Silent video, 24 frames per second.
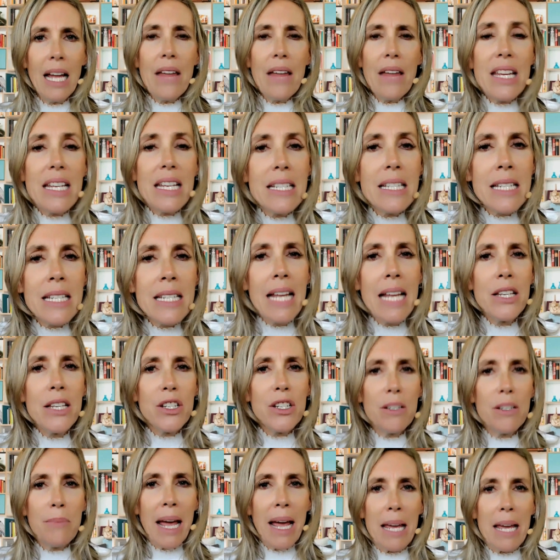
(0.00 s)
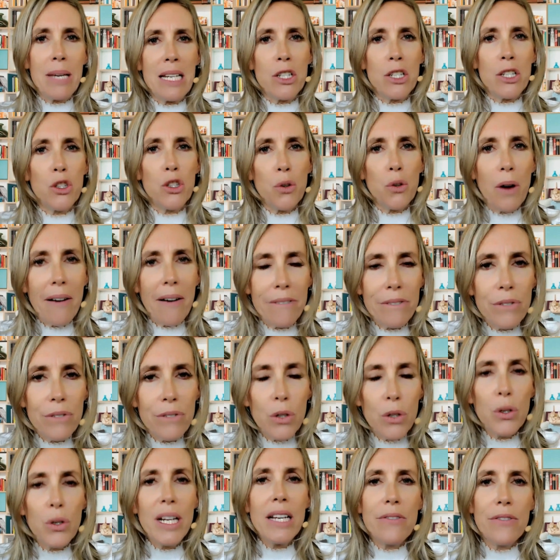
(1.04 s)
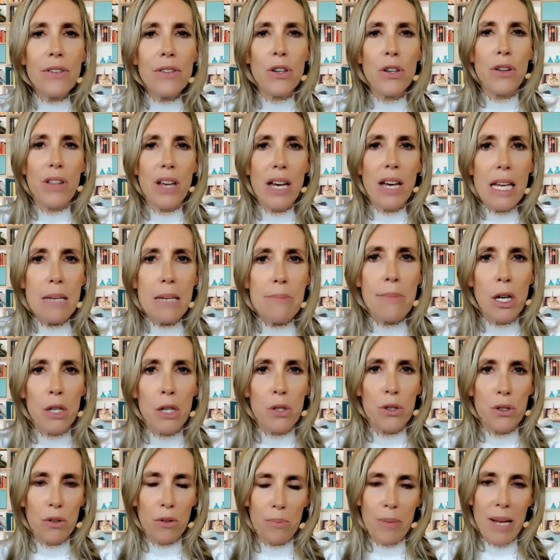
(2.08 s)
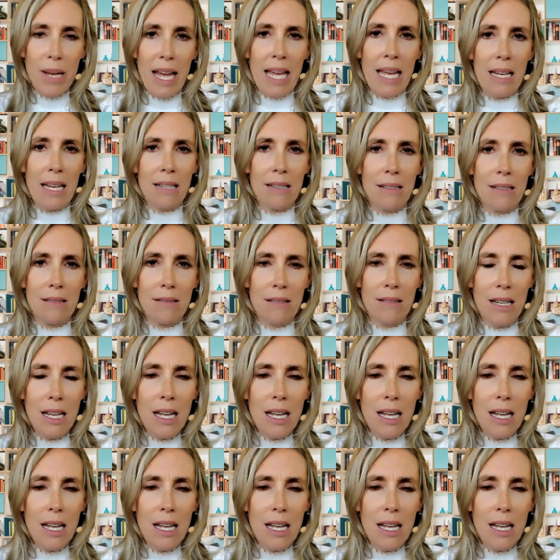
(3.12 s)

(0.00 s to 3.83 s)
The intention may be to avoid further emotional pain,